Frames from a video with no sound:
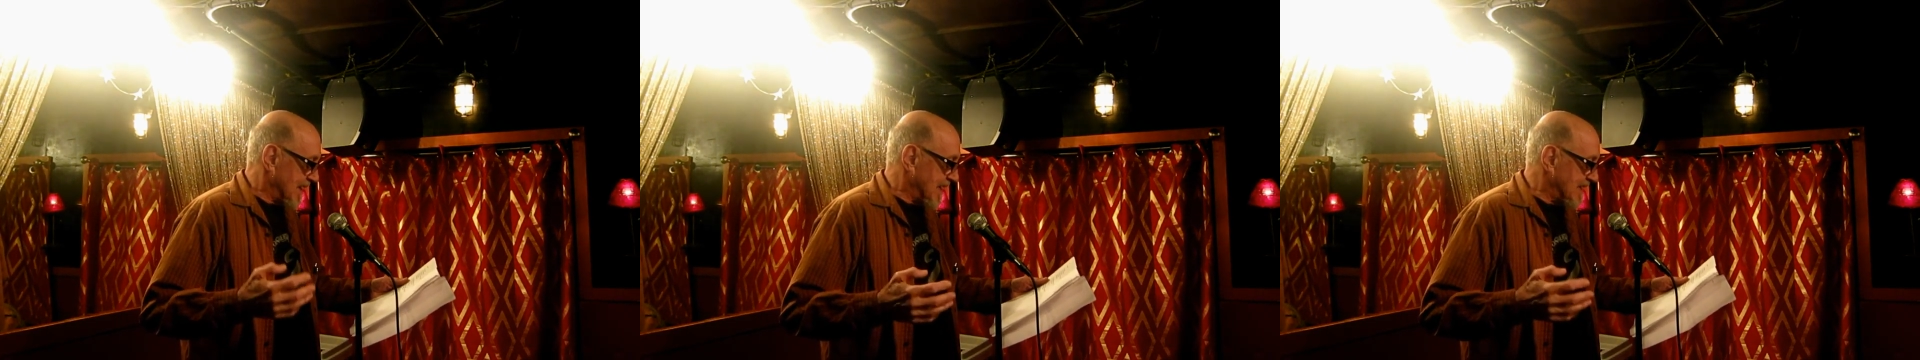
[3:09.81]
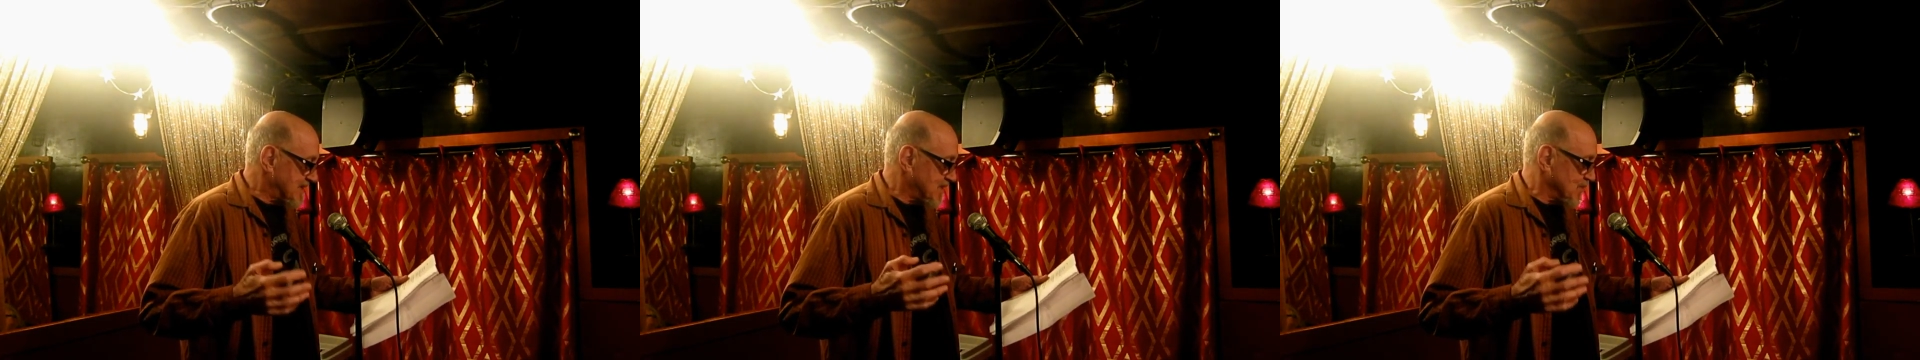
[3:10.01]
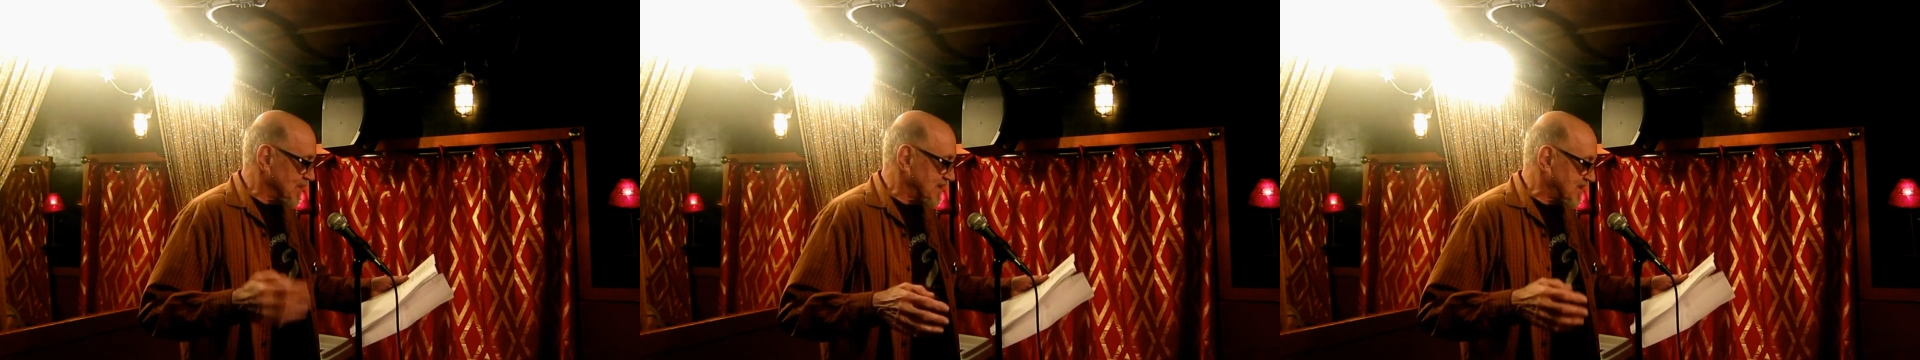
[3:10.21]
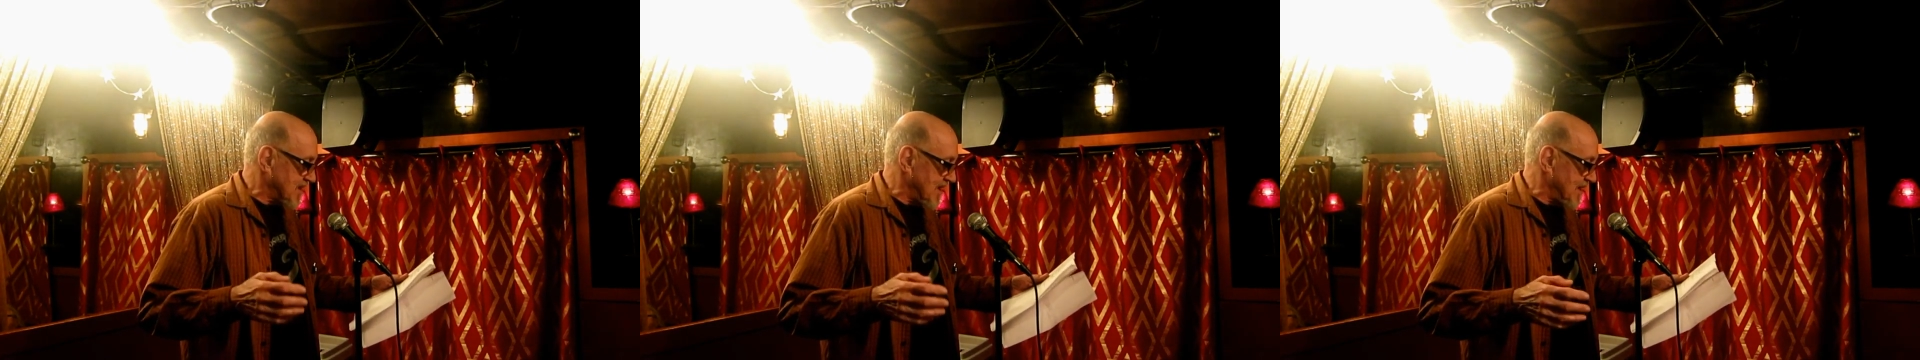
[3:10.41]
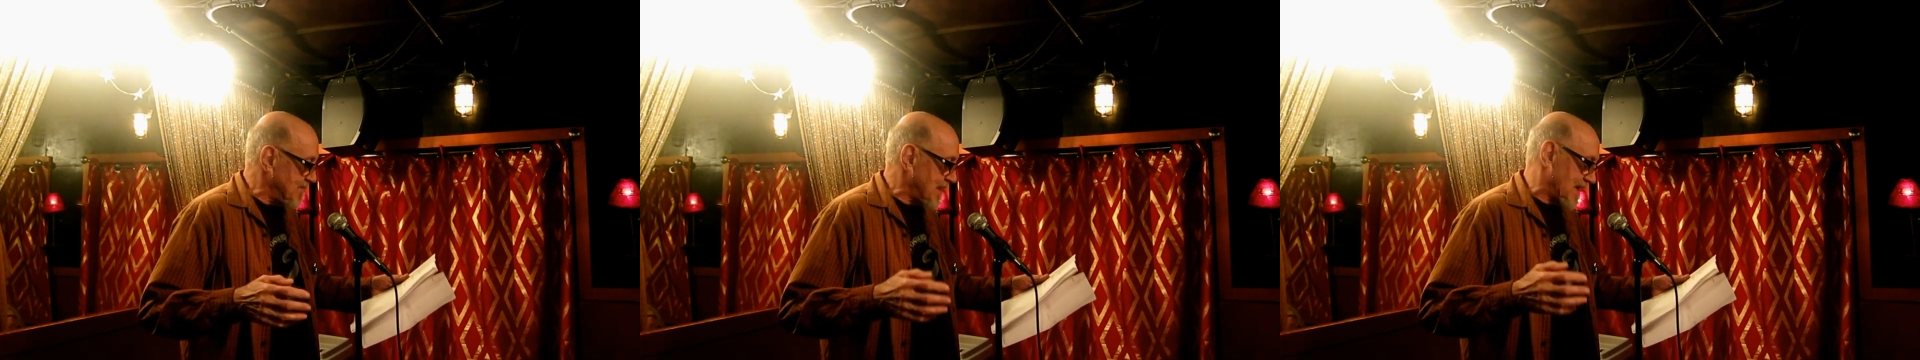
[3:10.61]
guess it was
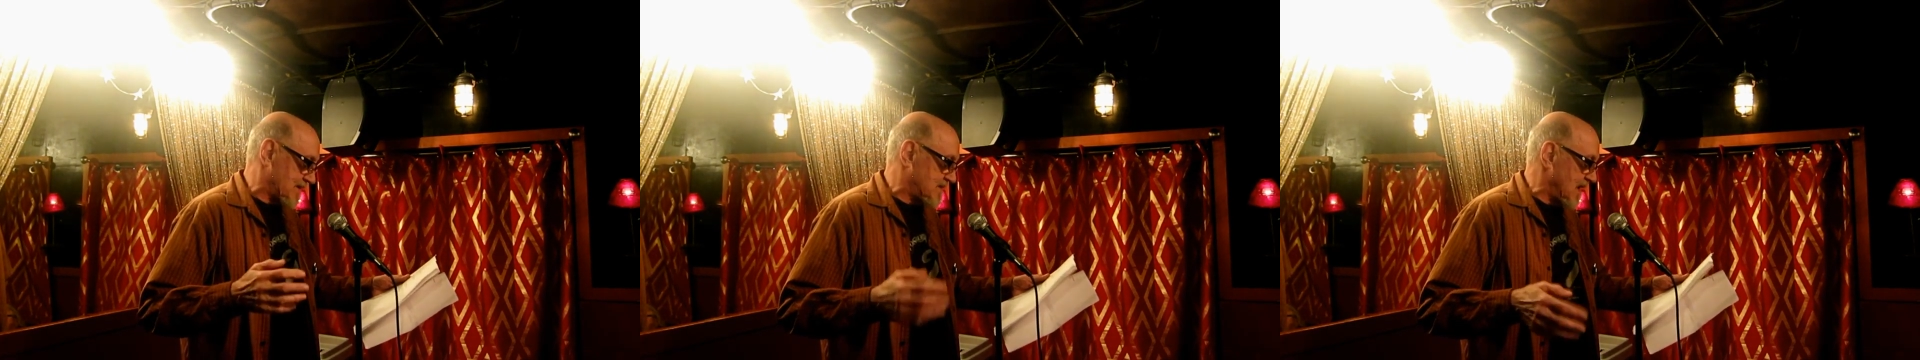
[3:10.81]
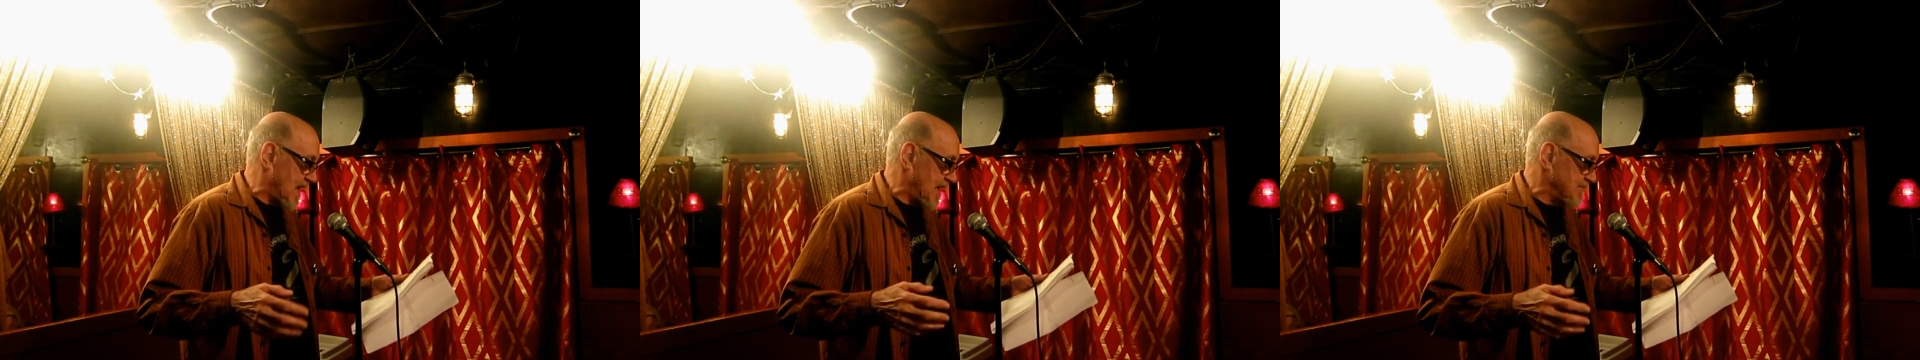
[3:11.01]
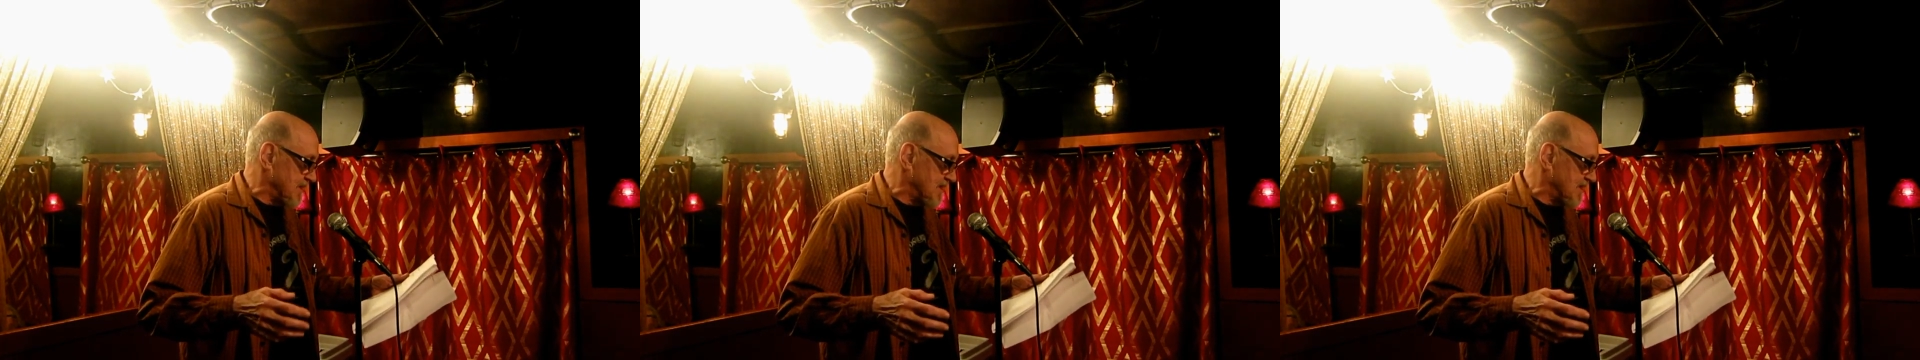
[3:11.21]
about time